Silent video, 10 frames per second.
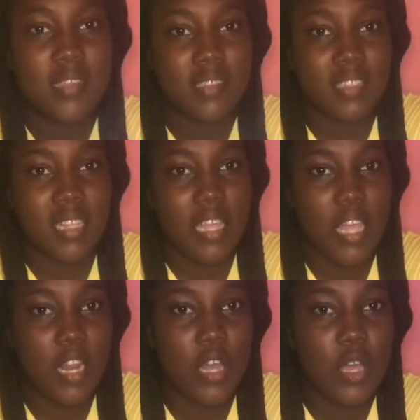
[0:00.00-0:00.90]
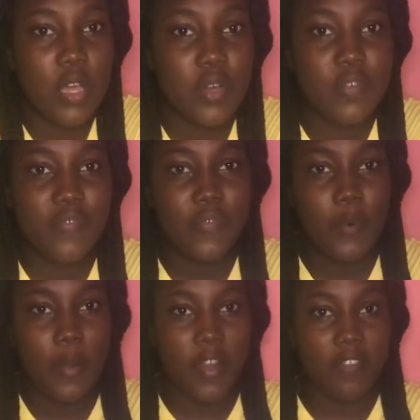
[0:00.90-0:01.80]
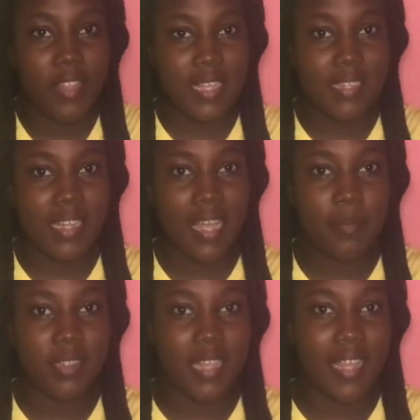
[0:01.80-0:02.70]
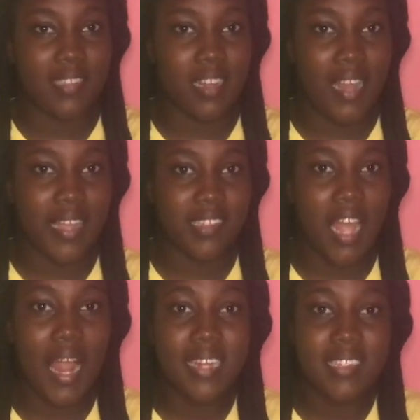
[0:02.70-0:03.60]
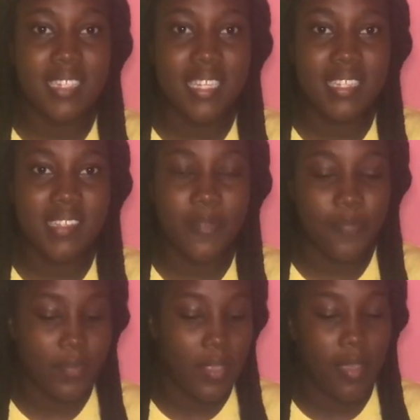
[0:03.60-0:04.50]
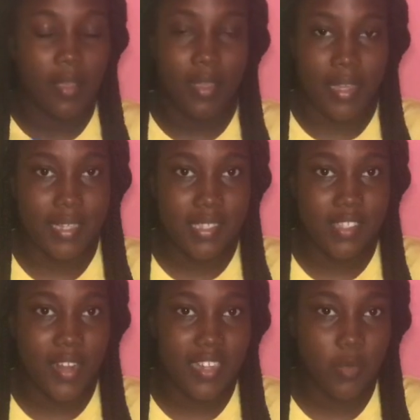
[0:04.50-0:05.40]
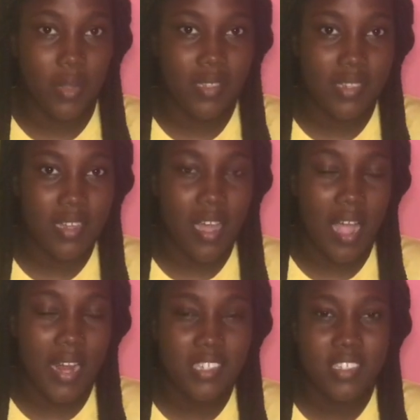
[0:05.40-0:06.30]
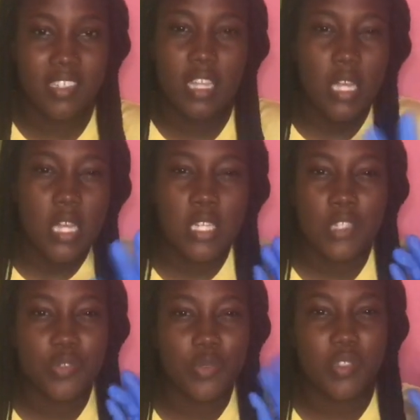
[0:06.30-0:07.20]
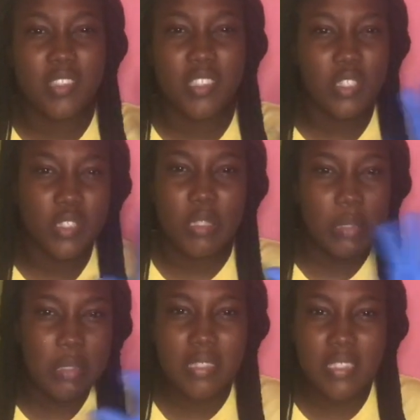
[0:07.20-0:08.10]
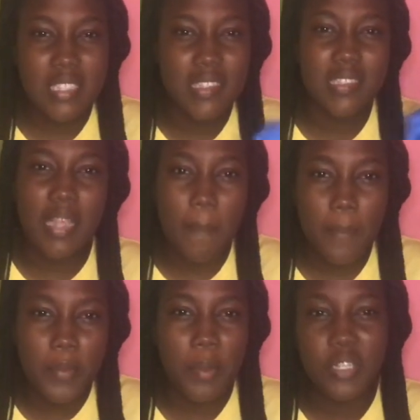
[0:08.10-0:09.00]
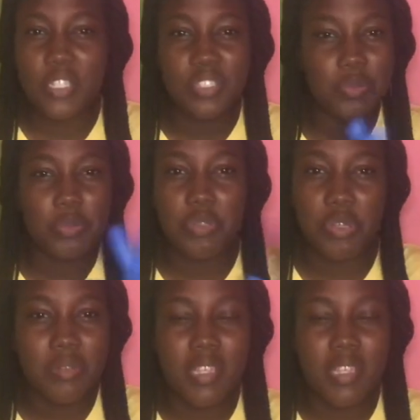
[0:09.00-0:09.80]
selling for Valentine's, it has a nice heart in it. Yes, right? One single heart, not too, it's simple but not too, I